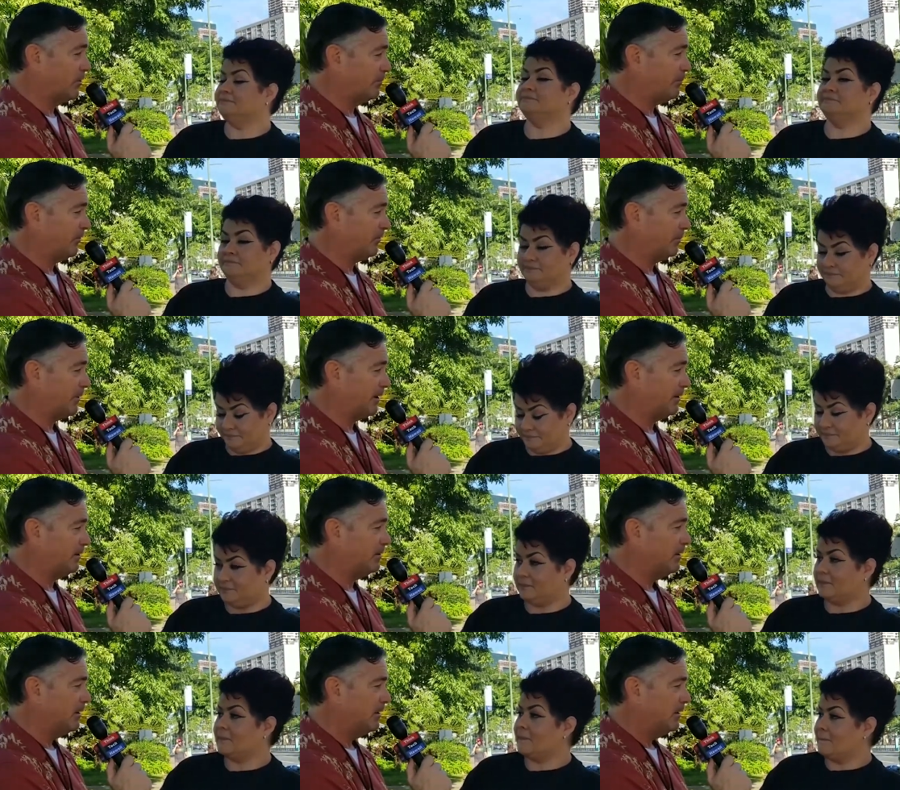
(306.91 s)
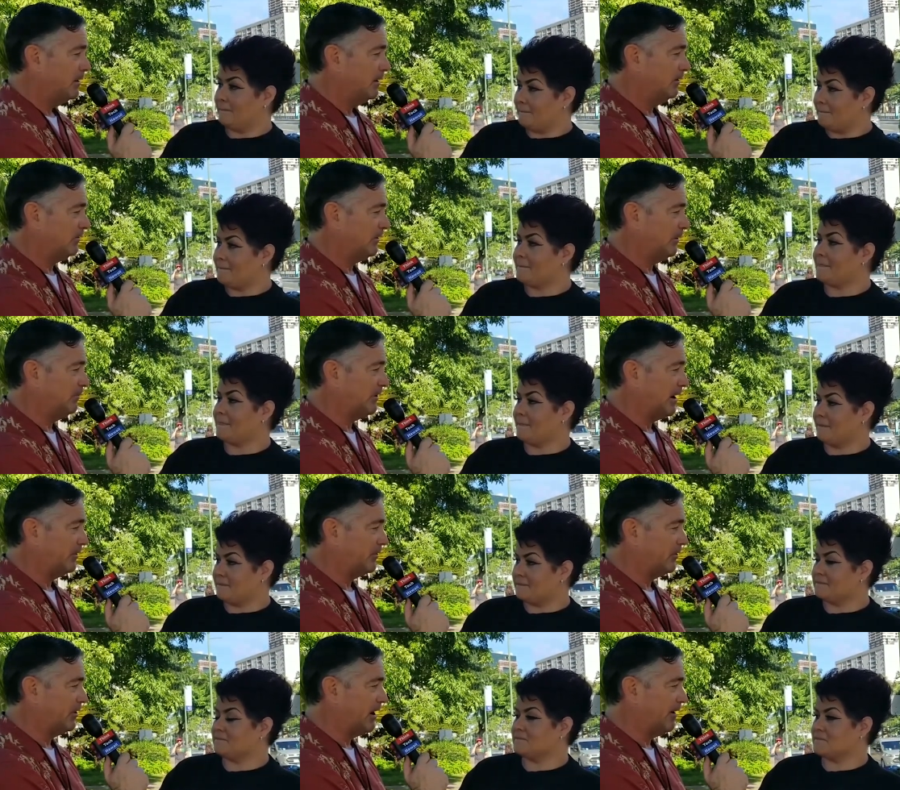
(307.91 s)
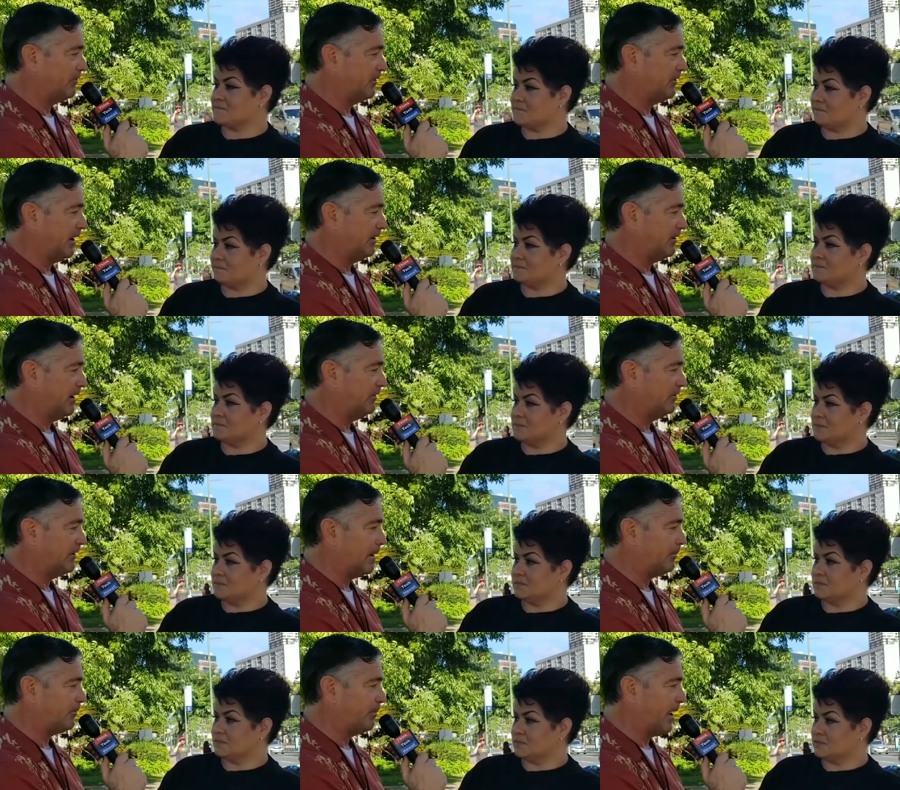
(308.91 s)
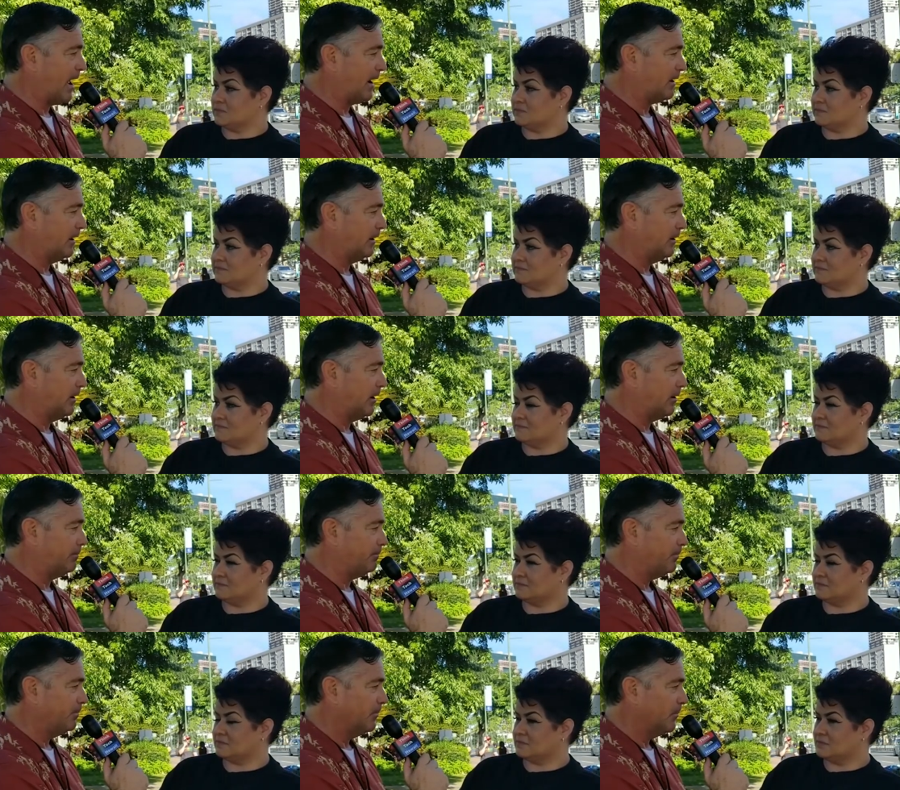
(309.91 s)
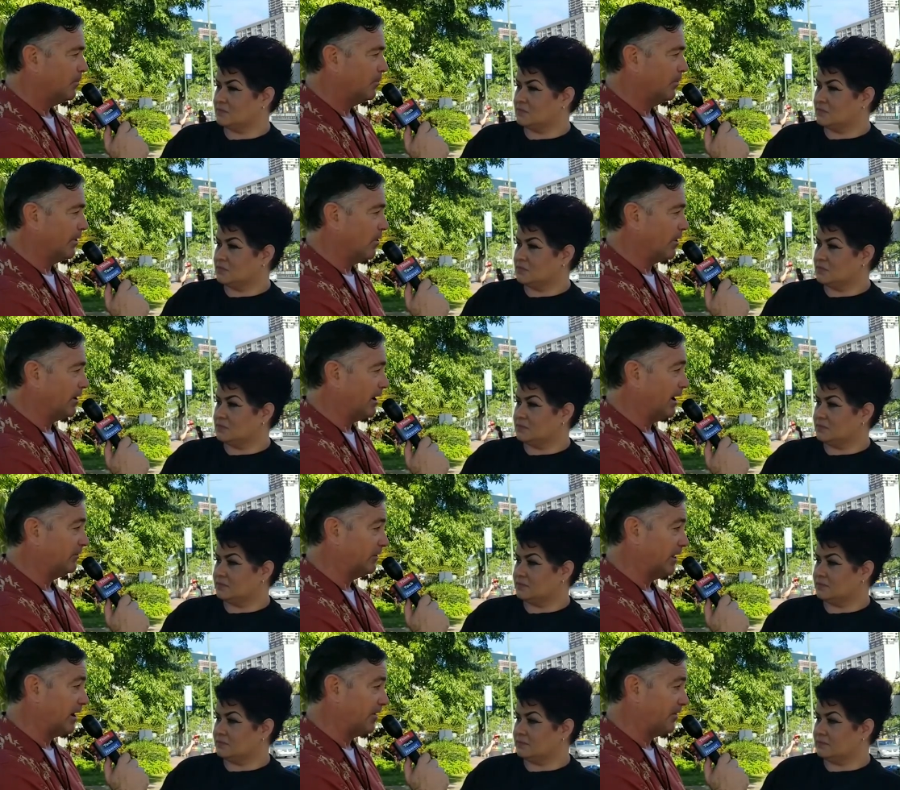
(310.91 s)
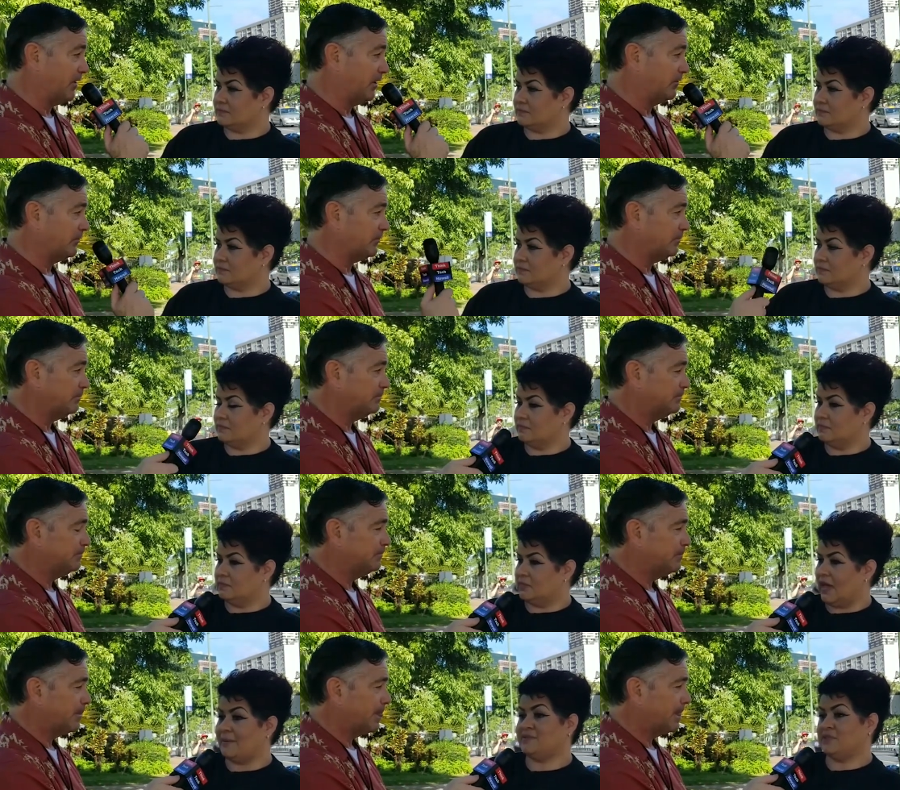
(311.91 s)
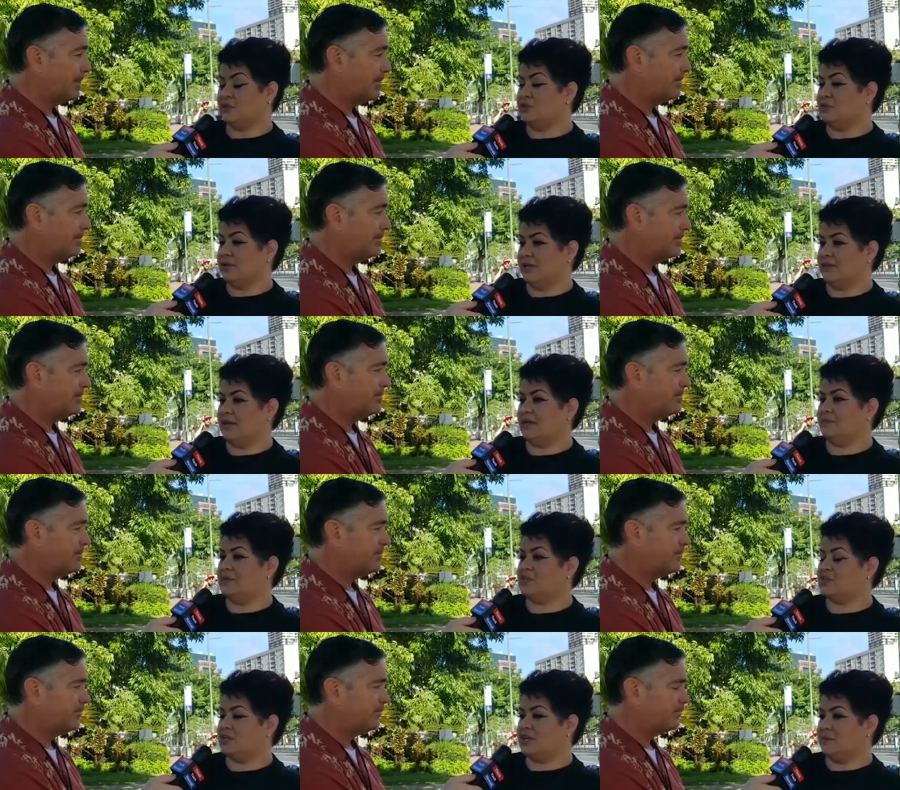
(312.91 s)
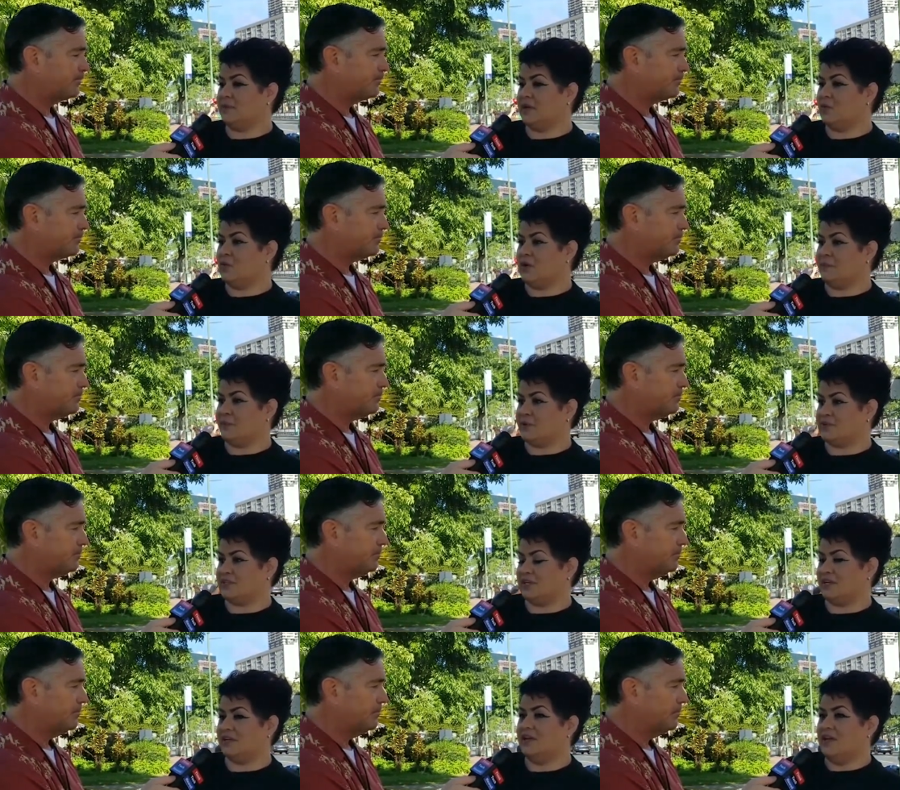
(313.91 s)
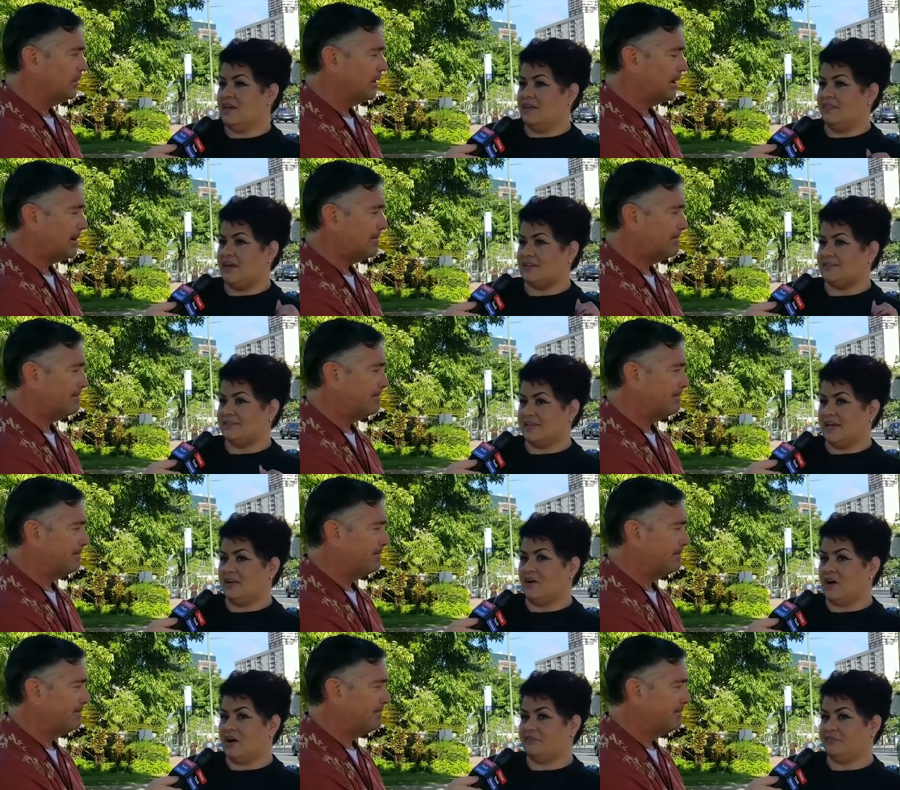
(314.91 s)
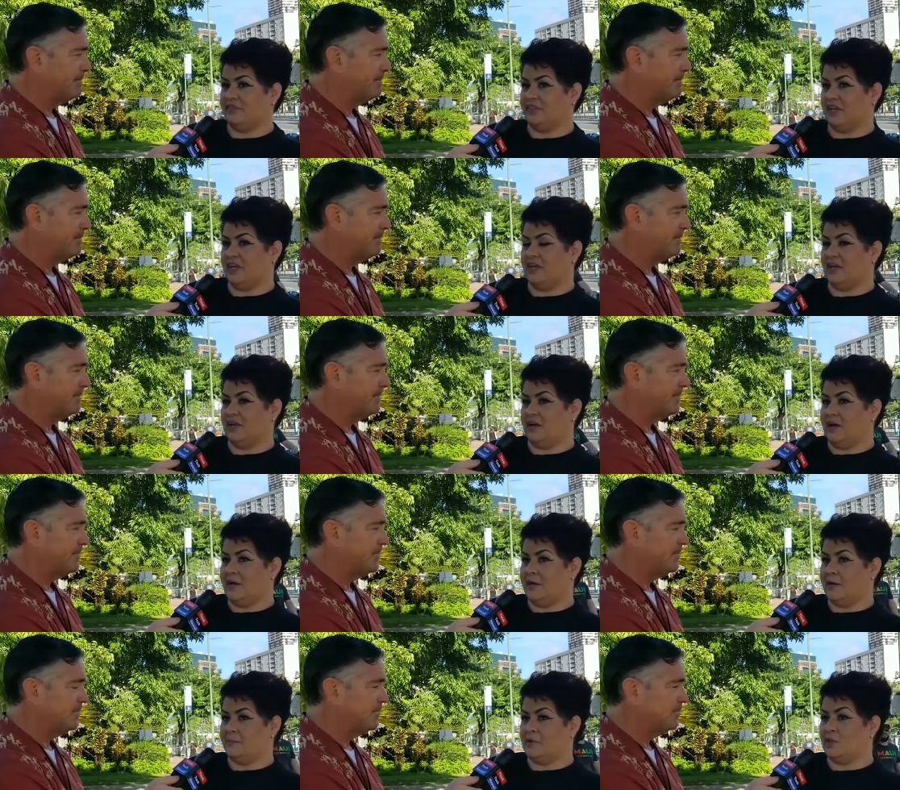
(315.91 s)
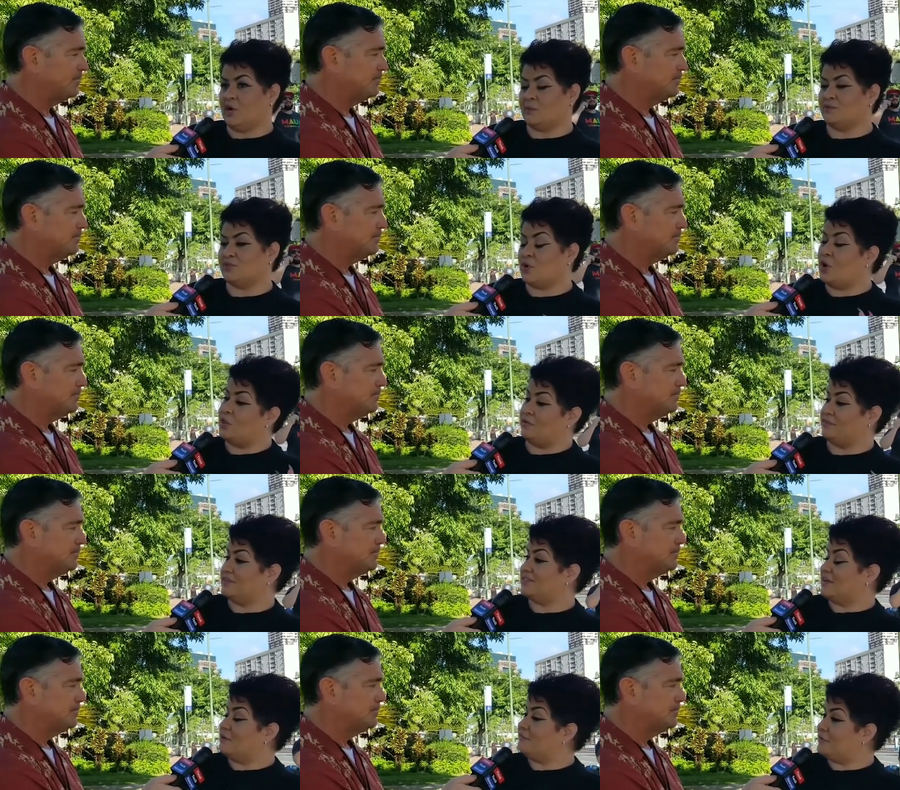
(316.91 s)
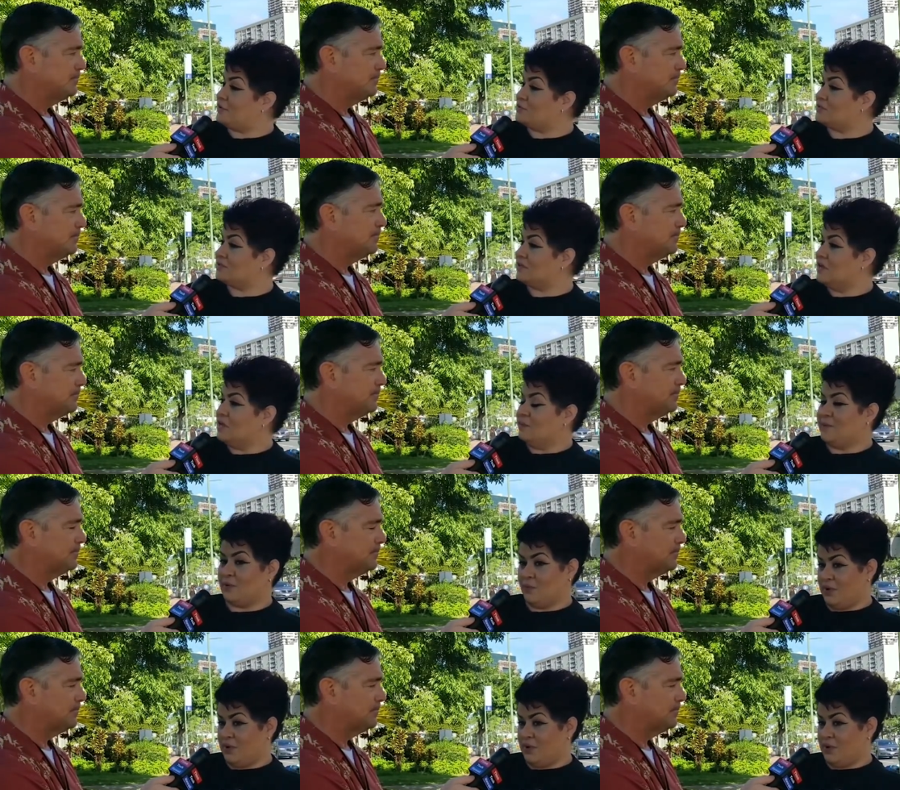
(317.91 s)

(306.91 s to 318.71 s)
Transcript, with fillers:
Speaker 1: could push a button, it seems like they're going to have to take 10 steps back and reorganize a lot of things.
Speaker 2: Absolutely. They had mentioned it being one person that set off the alarms to all of the cell phones, but